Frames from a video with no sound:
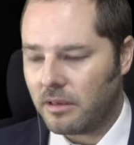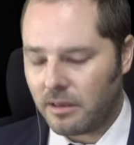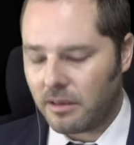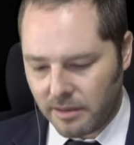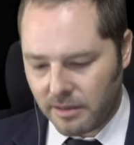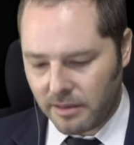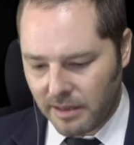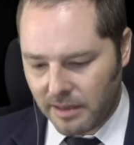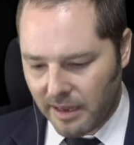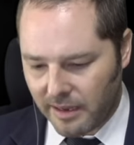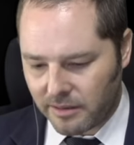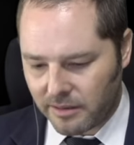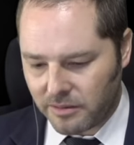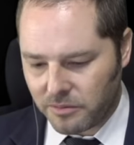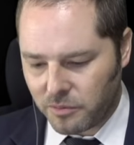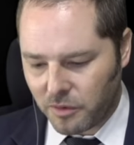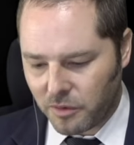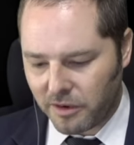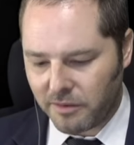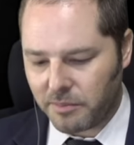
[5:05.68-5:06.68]
that
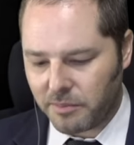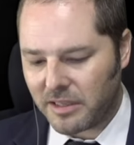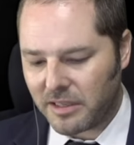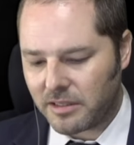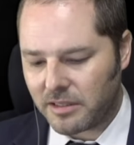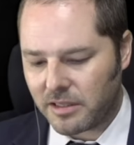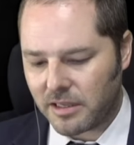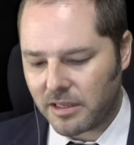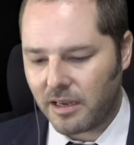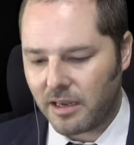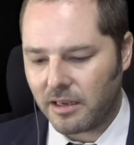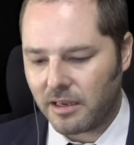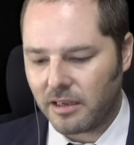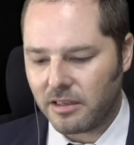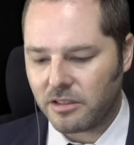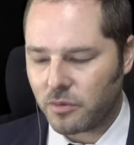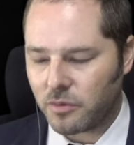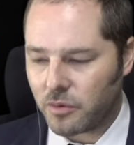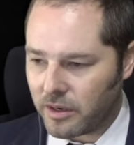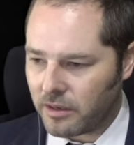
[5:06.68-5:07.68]
what I've been saying
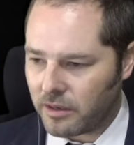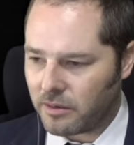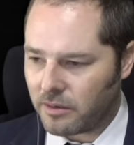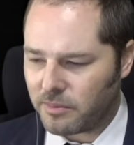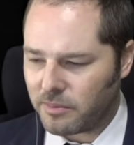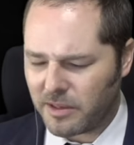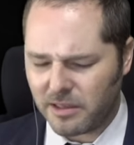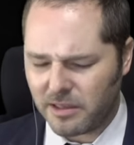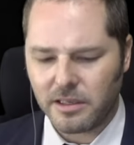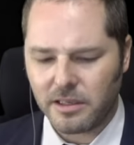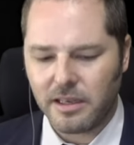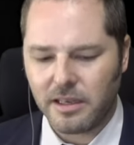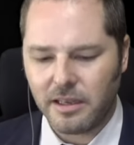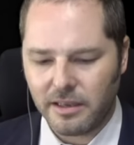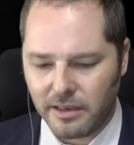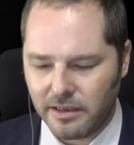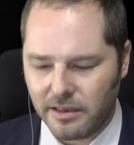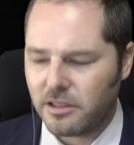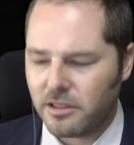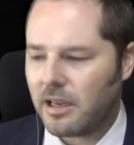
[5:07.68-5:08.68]
is real, because it,
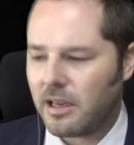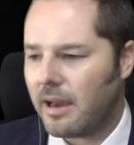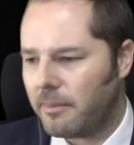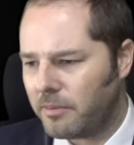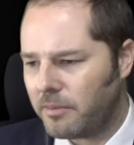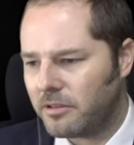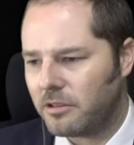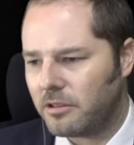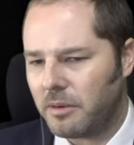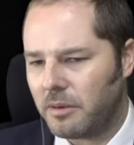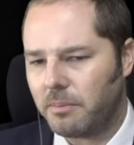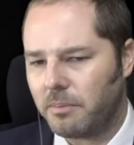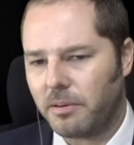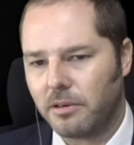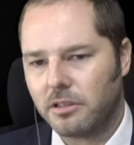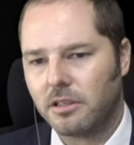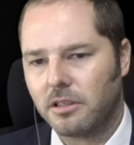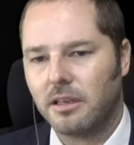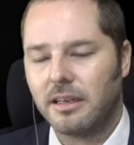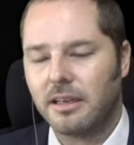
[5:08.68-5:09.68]
it's happened to me
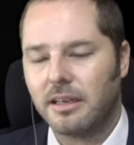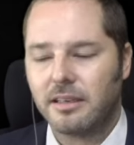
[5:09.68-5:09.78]
personally.